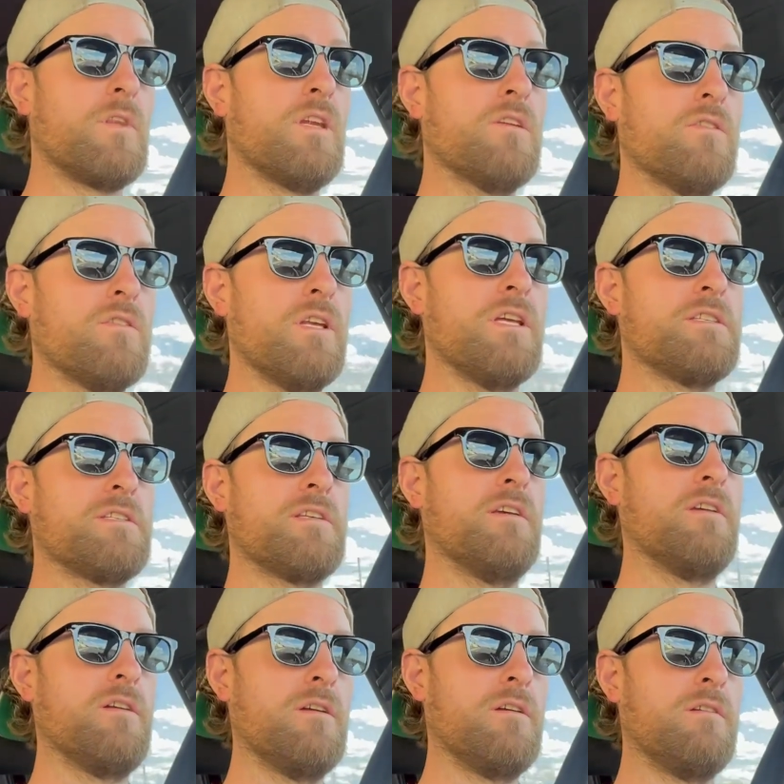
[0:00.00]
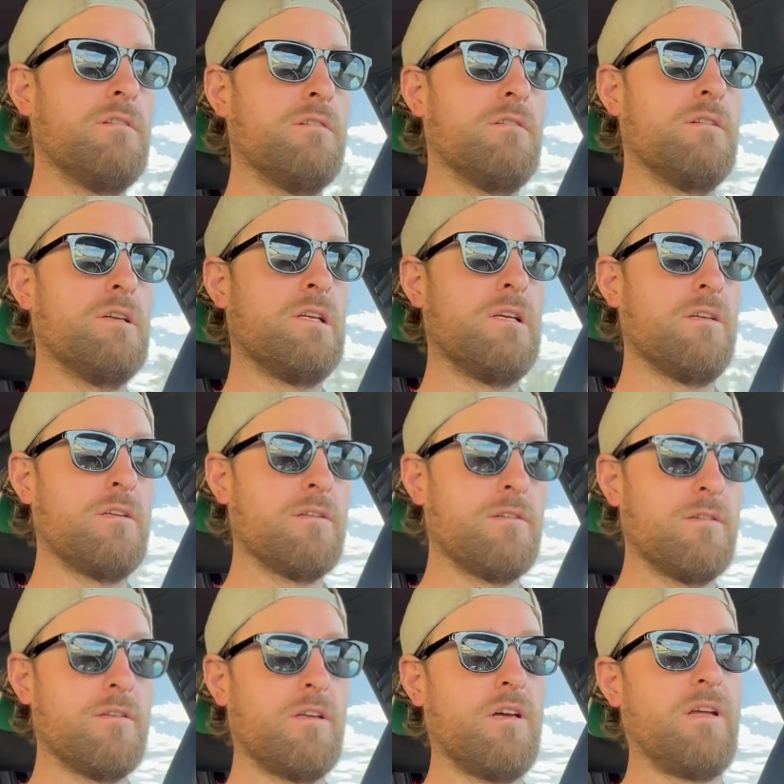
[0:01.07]
Do this.
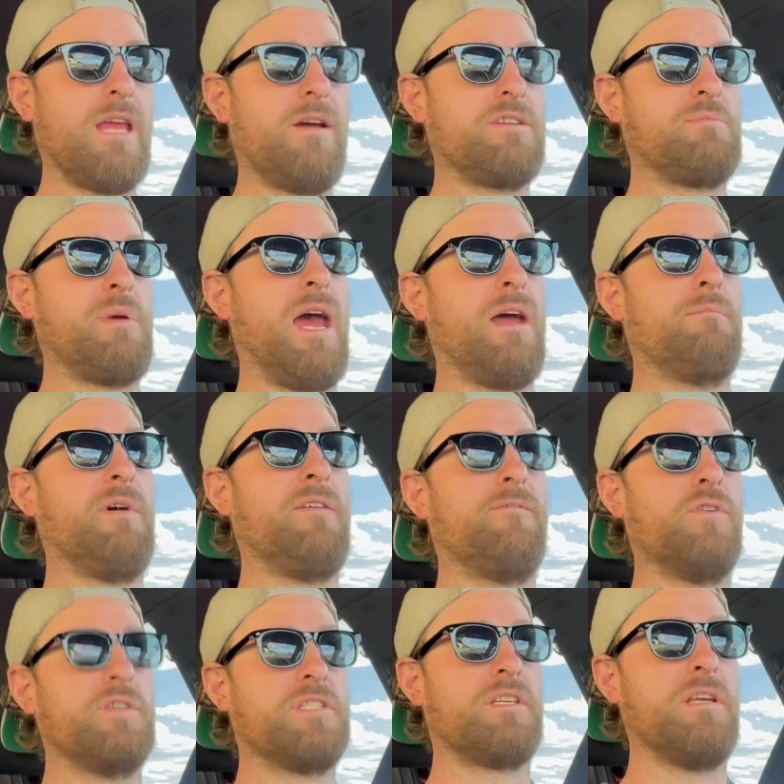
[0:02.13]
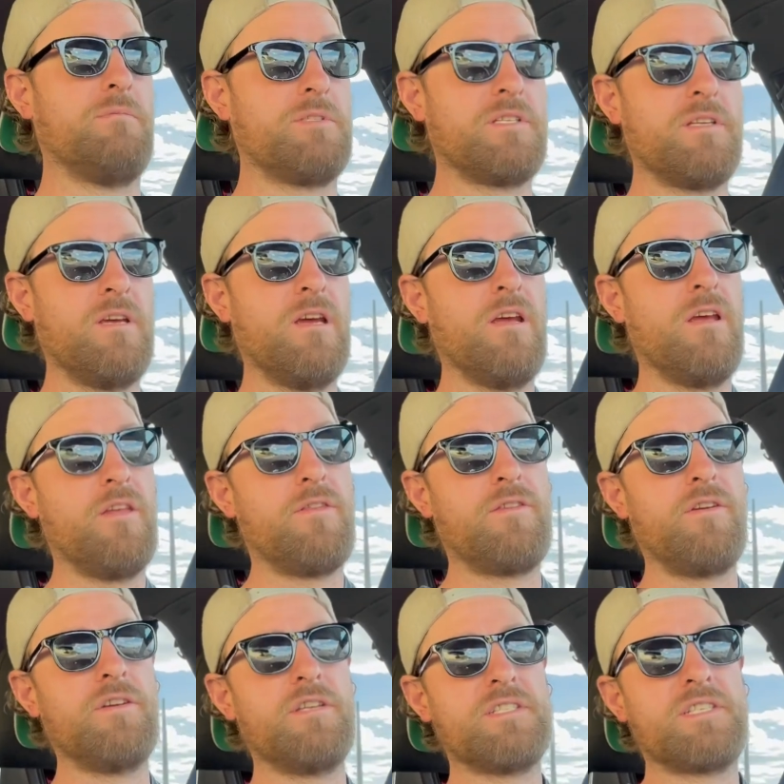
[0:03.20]
Oh, that was bad. My foot slipped.
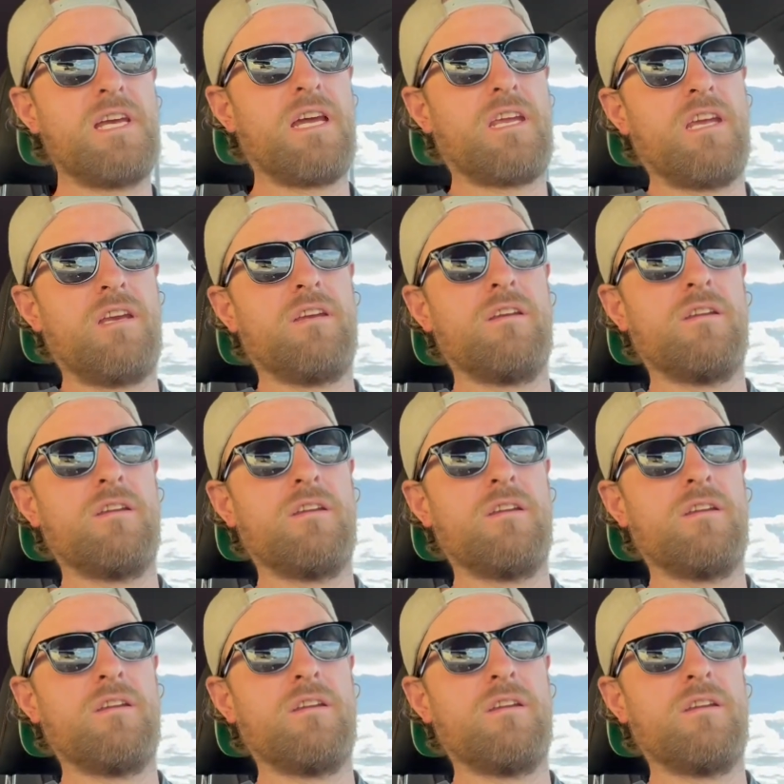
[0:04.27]
3rd to 2nd.